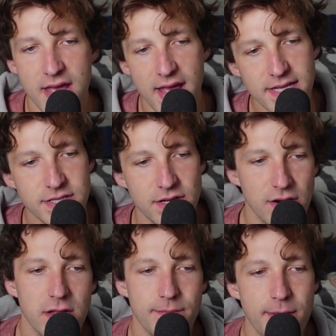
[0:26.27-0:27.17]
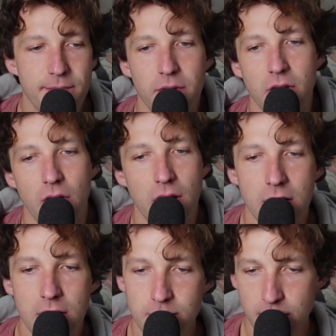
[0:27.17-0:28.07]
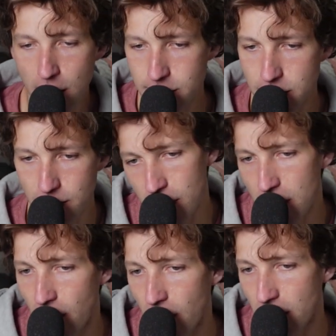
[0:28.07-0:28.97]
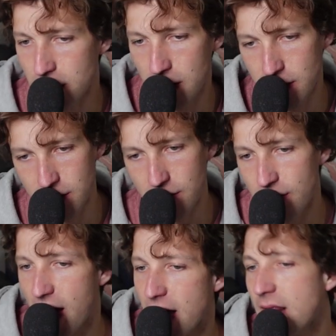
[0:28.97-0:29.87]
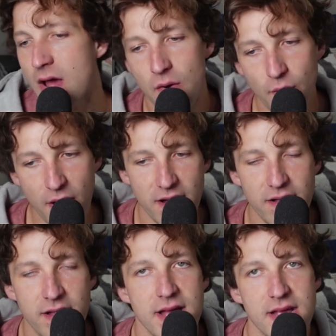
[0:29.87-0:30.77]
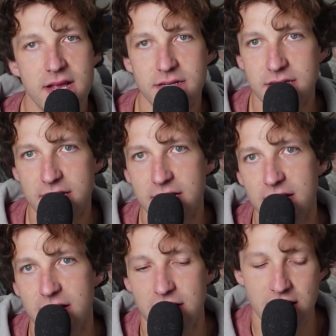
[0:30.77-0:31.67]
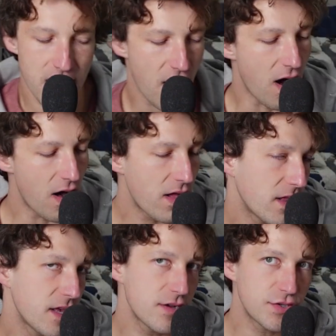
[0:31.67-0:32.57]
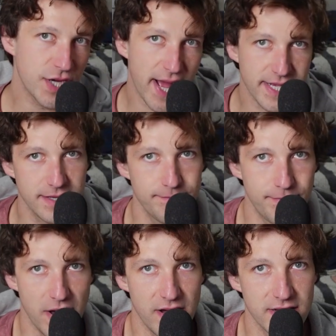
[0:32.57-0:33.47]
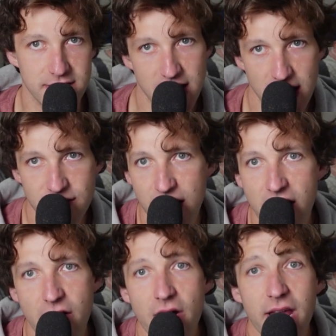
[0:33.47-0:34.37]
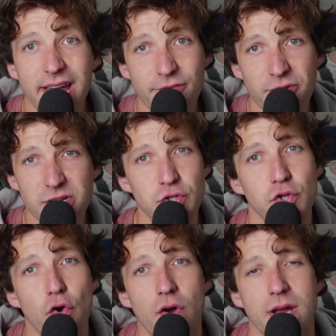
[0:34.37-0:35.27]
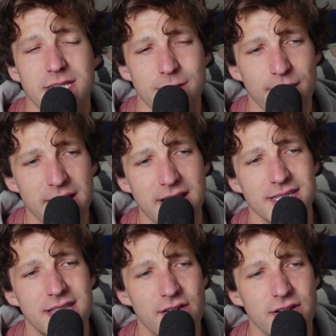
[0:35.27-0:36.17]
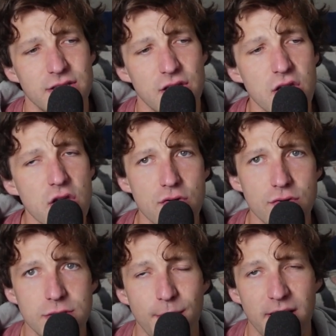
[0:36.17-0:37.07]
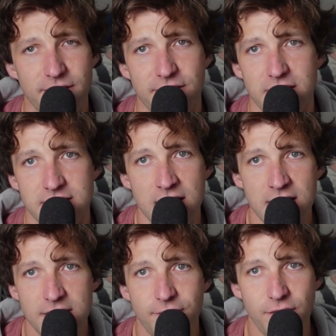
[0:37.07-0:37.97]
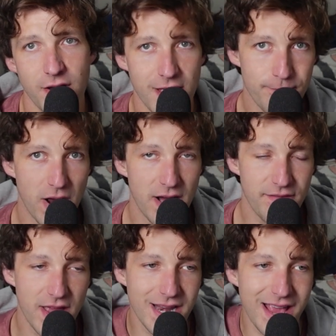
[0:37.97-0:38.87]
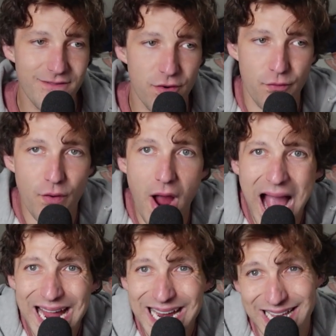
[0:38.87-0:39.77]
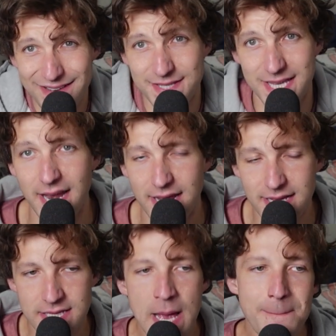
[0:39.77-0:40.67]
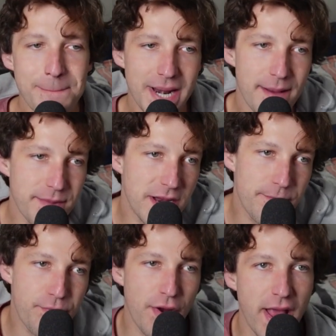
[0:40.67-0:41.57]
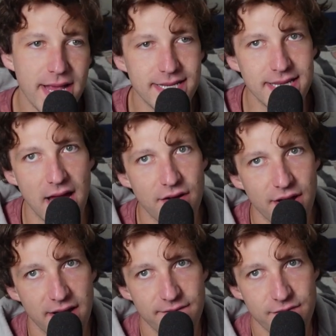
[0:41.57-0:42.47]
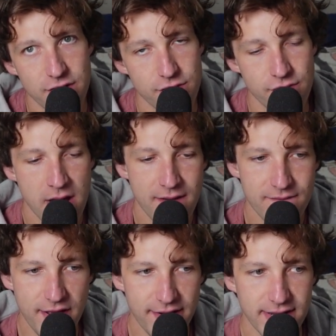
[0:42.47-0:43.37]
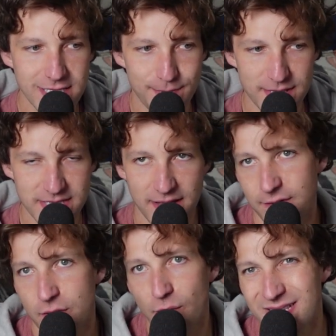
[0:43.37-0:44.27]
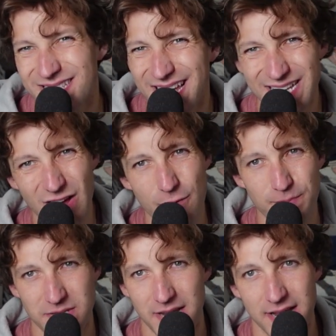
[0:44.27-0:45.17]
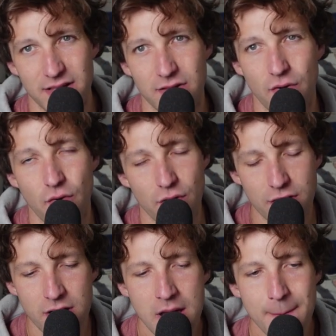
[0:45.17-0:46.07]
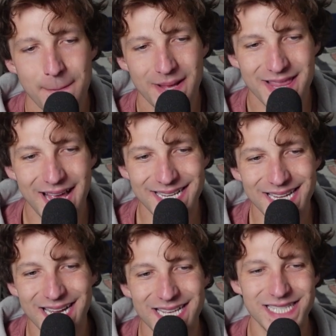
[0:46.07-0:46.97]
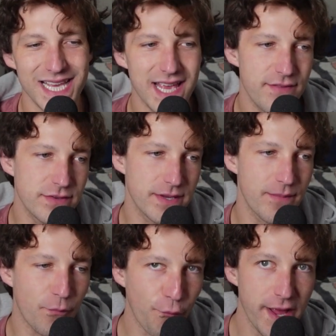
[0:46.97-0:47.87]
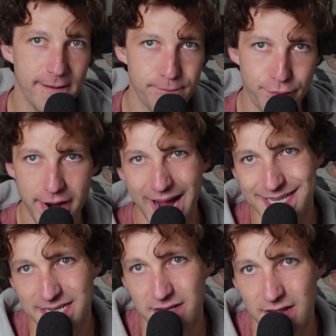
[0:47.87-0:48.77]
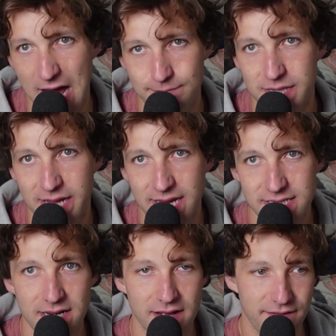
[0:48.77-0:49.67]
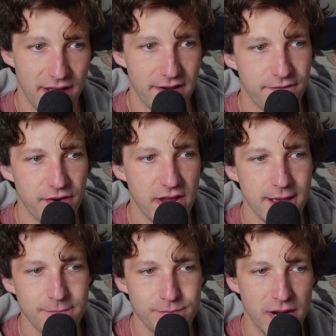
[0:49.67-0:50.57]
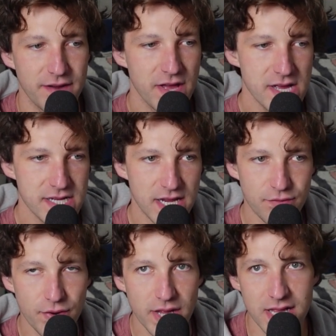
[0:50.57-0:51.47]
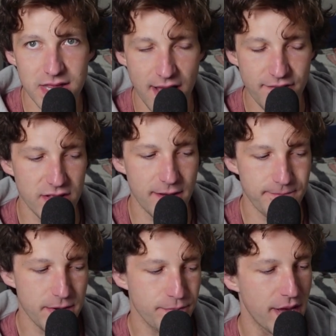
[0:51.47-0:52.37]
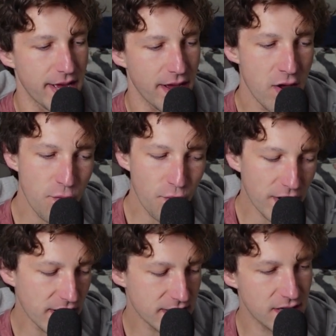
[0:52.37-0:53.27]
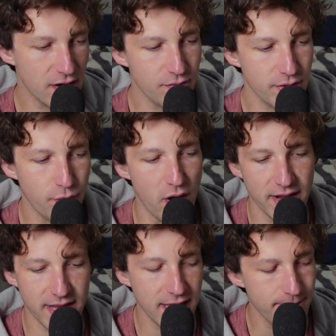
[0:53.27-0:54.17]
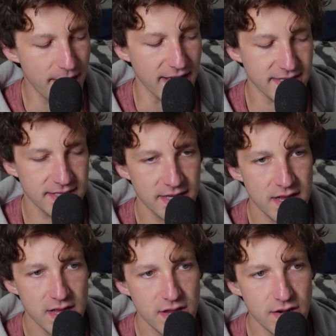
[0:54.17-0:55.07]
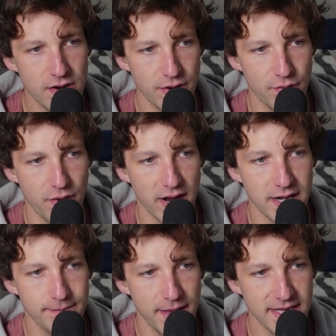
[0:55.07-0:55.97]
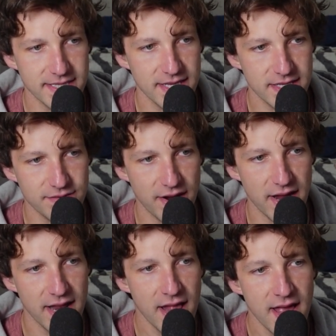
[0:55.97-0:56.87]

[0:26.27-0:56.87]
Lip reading: Insert all the people going, my 2-year-old can do that. Well, here's the deal. All you Jackson Pollocks out there can rejoice because there is huge benefits to free improv in a variety of settings, but I'm going to break it down in a few very specific ones in no particular order, but the idea is to give you some real practical application of how free improv can really level up your playing. We're going to start with walking a bass. You know what a walking a bass is, right?